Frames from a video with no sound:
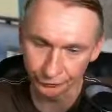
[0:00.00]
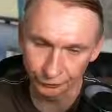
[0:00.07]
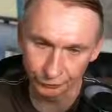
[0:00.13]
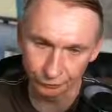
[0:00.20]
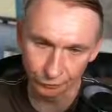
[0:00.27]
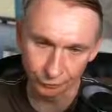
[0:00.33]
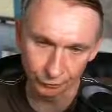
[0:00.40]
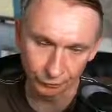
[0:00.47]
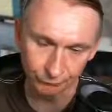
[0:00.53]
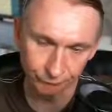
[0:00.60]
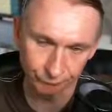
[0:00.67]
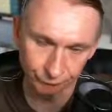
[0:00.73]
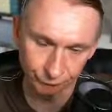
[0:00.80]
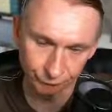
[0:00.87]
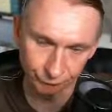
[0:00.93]
are
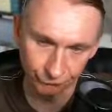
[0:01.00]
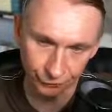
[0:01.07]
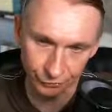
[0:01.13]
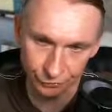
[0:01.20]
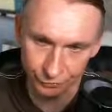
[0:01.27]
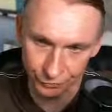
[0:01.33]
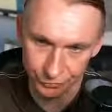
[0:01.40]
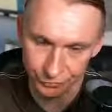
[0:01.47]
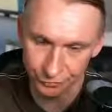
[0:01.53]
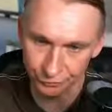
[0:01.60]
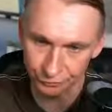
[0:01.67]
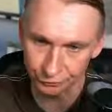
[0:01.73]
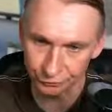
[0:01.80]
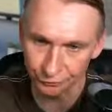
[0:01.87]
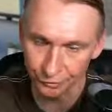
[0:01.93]
interesting
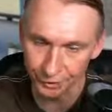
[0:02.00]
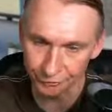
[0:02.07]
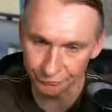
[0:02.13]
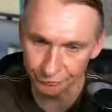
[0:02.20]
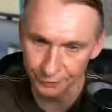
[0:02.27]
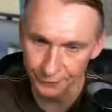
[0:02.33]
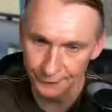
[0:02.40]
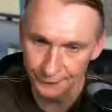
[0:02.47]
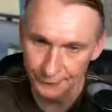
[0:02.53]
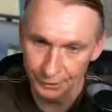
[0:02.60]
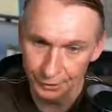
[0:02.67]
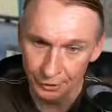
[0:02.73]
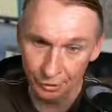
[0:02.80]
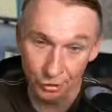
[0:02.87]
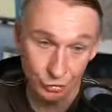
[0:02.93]
to have.
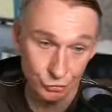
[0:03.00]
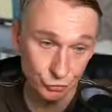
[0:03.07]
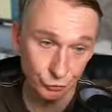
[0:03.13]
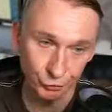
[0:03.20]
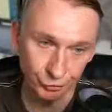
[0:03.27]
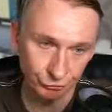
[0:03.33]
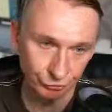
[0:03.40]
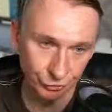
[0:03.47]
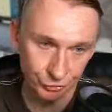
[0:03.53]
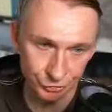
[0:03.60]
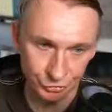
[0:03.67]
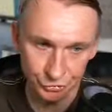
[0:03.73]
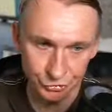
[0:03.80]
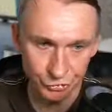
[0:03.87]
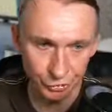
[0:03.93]
Screenfetch,
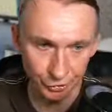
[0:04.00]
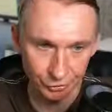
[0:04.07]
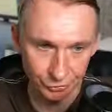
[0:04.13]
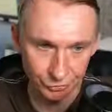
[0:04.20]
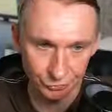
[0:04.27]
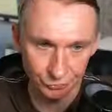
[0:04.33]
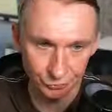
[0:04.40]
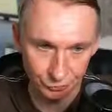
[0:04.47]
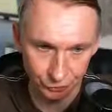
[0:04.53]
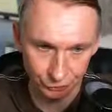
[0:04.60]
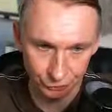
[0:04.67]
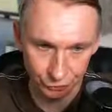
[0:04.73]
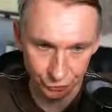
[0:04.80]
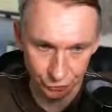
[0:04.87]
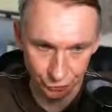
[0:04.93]
it's nice to
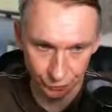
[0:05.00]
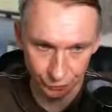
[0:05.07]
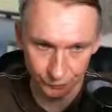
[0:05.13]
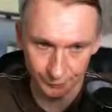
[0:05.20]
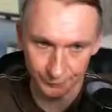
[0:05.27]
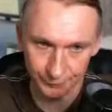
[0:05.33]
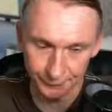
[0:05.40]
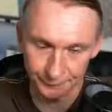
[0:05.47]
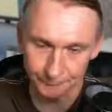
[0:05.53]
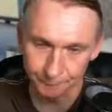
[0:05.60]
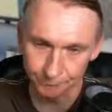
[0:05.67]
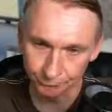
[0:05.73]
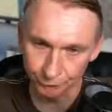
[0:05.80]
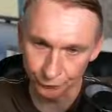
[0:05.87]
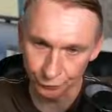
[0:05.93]
show
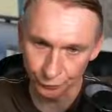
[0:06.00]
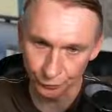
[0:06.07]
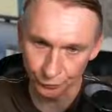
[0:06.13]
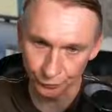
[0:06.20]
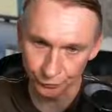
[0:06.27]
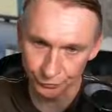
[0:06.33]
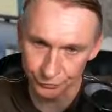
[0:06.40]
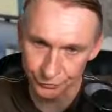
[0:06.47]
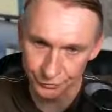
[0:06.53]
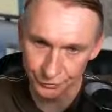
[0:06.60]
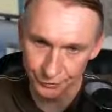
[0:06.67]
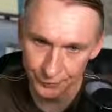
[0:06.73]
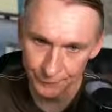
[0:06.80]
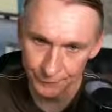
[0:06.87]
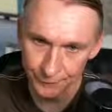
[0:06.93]
to others.
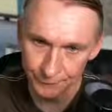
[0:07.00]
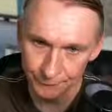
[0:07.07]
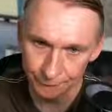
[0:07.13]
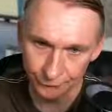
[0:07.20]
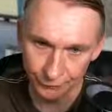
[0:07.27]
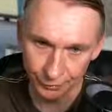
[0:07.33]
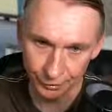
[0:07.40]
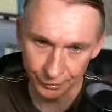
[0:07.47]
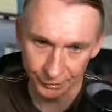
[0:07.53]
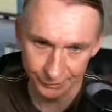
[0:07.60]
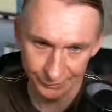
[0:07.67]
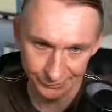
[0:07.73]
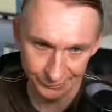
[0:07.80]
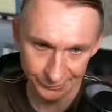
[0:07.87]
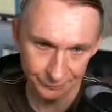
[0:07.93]

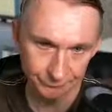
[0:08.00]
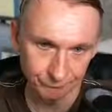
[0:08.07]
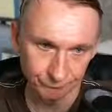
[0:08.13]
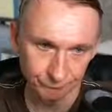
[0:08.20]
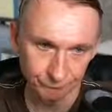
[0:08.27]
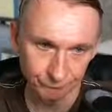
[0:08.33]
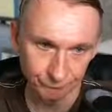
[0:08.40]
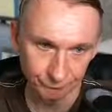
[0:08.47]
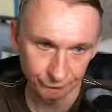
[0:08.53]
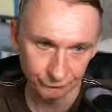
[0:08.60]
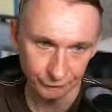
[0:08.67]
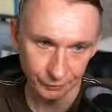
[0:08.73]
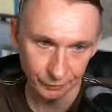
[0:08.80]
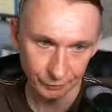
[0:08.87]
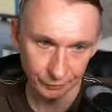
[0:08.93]
inxi,
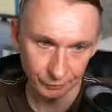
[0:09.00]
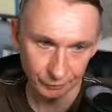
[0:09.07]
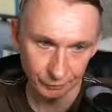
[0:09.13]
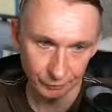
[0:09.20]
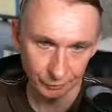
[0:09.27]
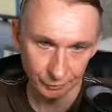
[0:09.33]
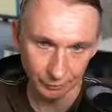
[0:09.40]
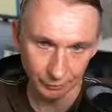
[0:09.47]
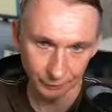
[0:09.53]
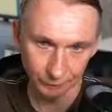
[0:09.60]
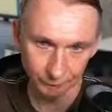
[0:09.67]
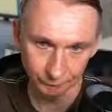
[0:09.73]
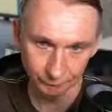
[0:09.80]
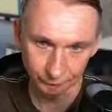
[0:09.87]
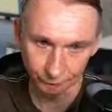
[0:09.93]

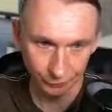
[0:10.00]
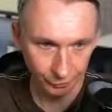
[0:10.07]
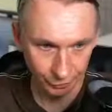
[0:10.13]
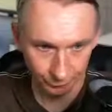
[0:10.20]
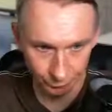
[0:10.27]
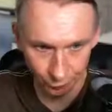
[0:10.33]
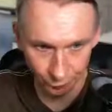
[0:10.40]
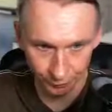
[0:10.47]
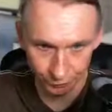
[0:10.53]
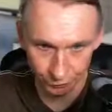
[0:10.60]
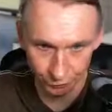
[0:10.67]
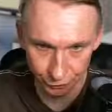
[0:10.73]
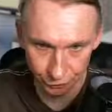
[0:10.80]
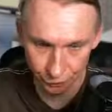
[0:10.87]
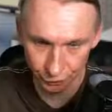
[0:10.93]
that I'm going to
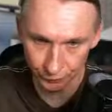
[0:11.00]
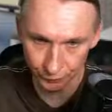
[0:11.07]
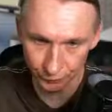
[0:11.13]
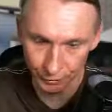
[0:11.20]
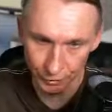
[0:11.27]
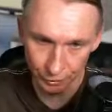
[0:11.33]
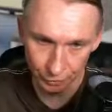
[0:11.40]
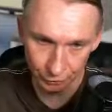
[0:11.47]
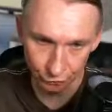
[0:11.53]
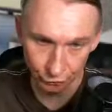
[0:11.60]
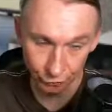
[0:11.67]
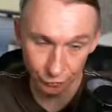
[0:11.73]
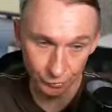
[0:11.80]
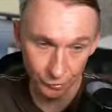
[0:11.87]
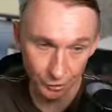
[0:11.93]
show.
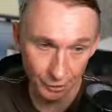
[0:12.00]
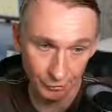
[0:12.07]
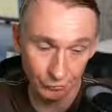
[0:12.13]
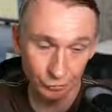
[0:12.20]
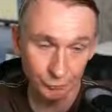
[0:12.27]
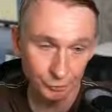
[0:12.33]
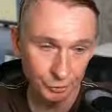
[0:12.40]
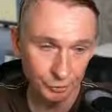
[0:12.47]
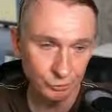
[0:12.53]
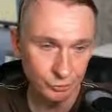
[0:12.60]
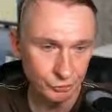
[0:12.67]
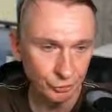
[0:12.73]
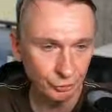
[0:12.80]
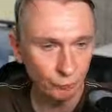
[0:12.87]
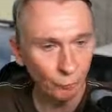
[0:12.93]
Docker IO, because
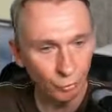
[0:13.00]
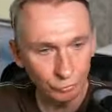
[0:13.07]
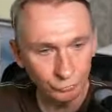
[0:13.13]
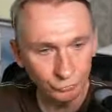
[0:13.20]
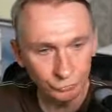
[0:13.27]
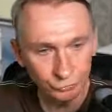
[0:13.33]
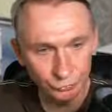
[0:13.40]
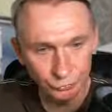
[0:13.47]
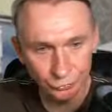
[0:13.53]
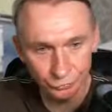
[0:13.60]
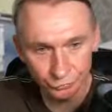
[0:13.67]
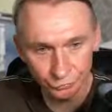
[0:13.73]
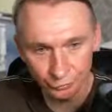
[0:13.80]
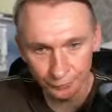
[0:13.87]
I want to use